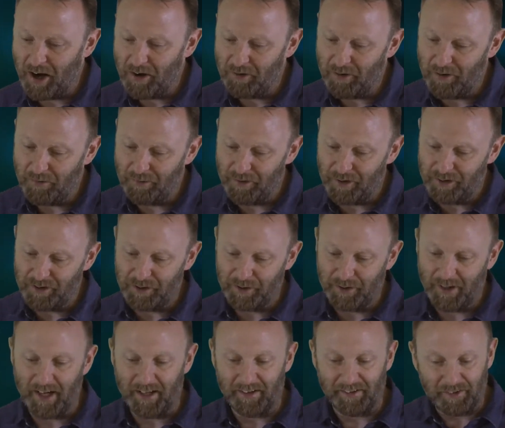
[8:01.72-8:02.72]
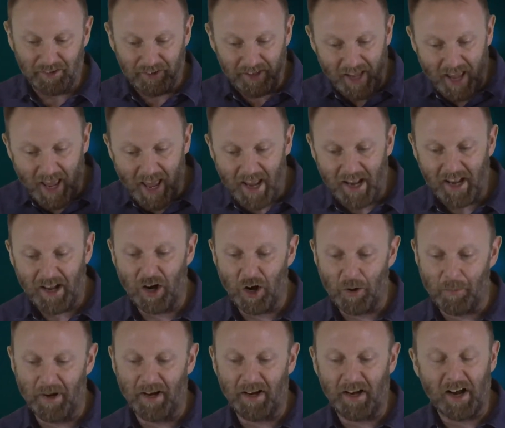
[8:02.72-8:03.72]
referred to it as. So the
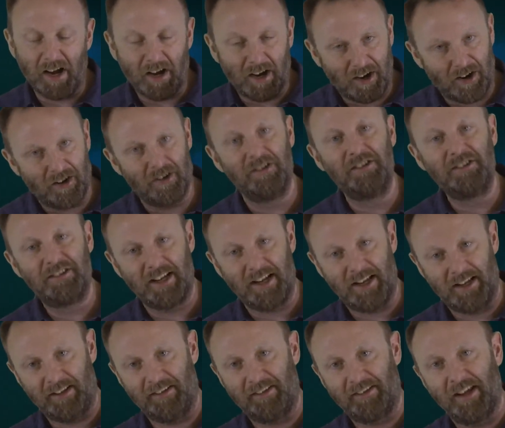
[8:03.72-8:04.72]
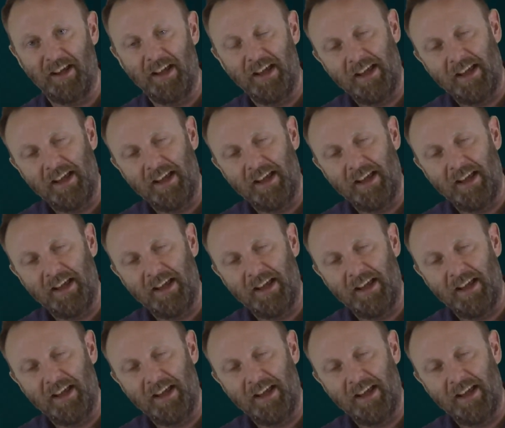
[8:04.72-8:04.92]
economic context